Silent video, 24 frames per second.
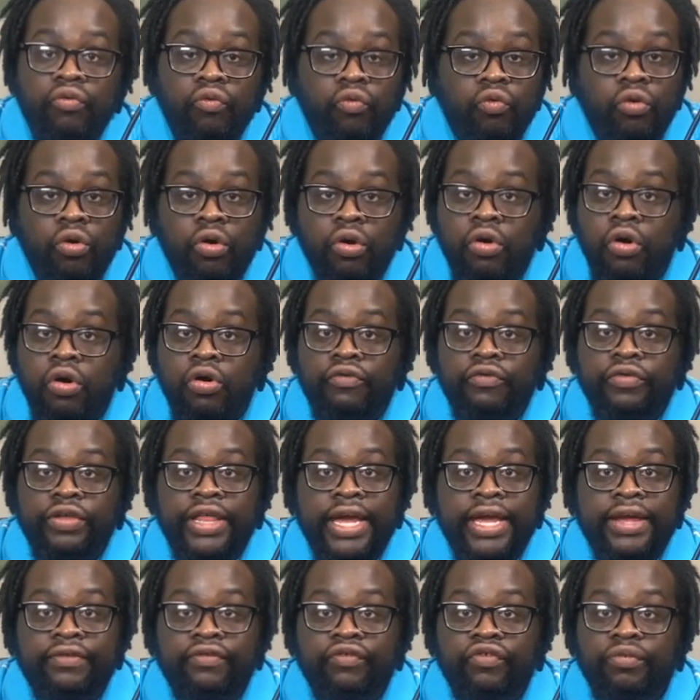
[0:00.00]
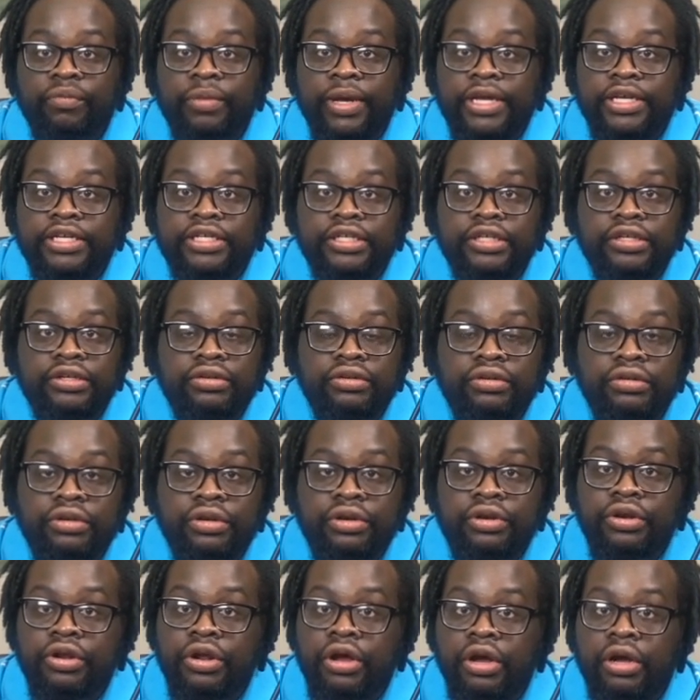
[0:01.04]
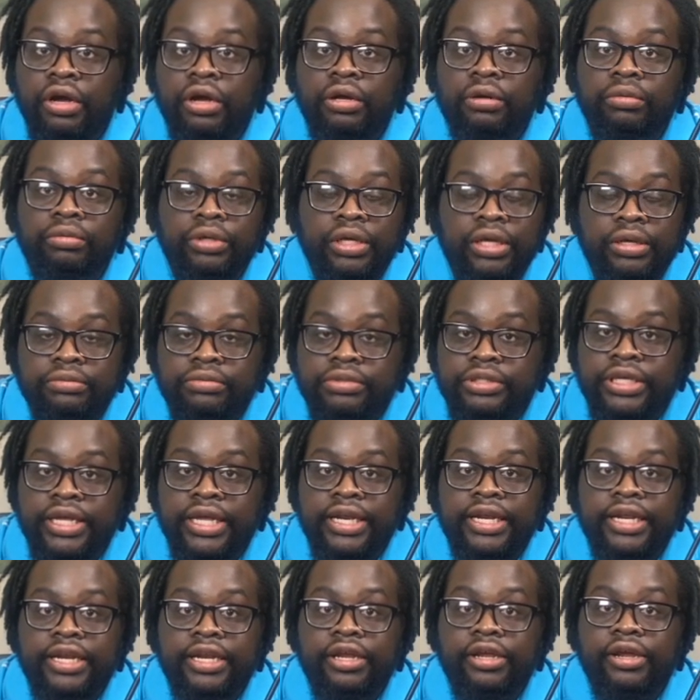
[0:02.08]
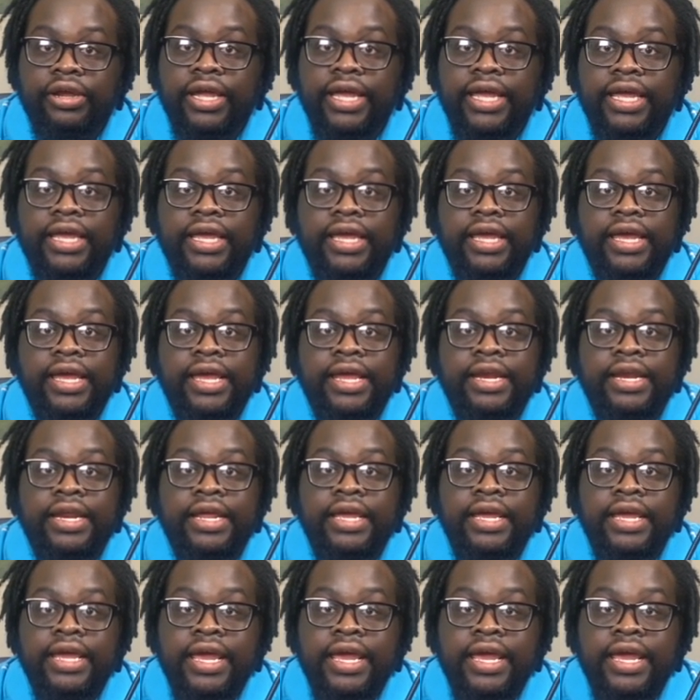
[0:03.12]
go over that information, keep saying it in your head,